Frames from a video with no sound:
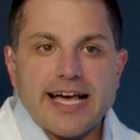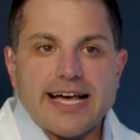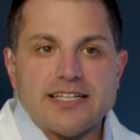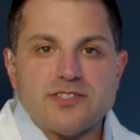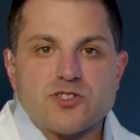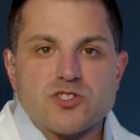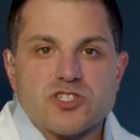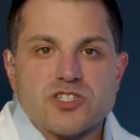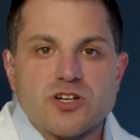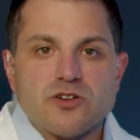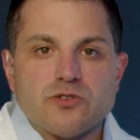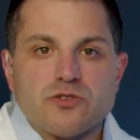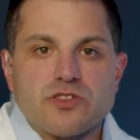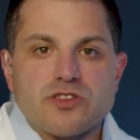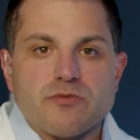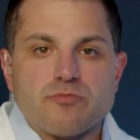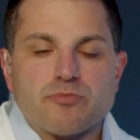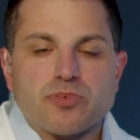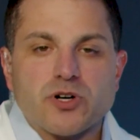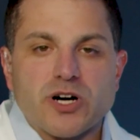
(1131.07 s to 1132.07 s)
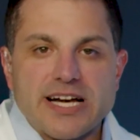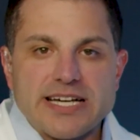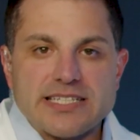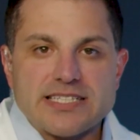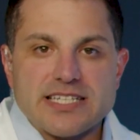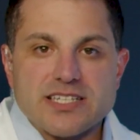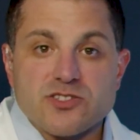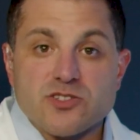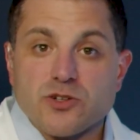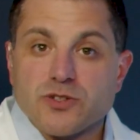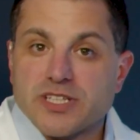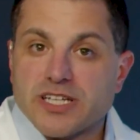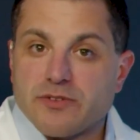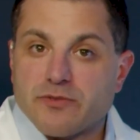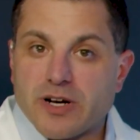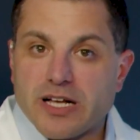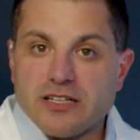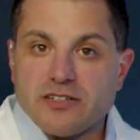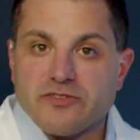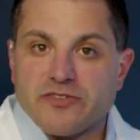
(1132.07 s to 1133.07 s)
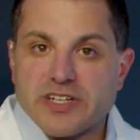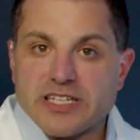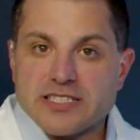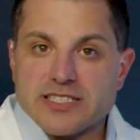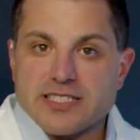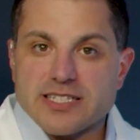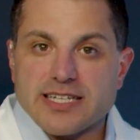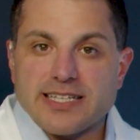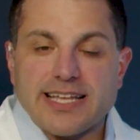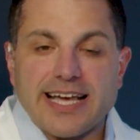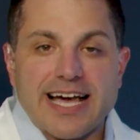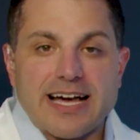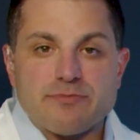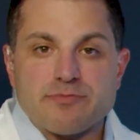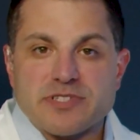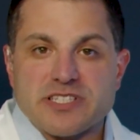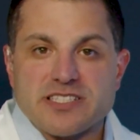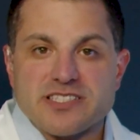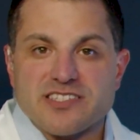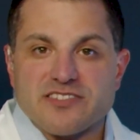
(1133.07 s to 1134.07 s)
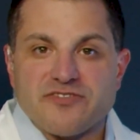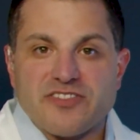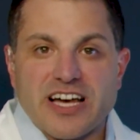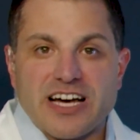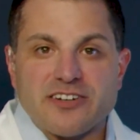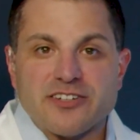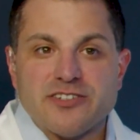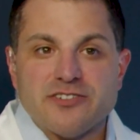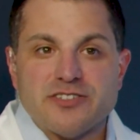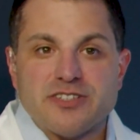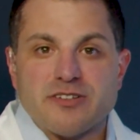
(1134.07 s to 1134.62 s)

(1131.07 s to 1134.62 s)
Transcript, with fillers: And so the price is only relevant in the absence of value,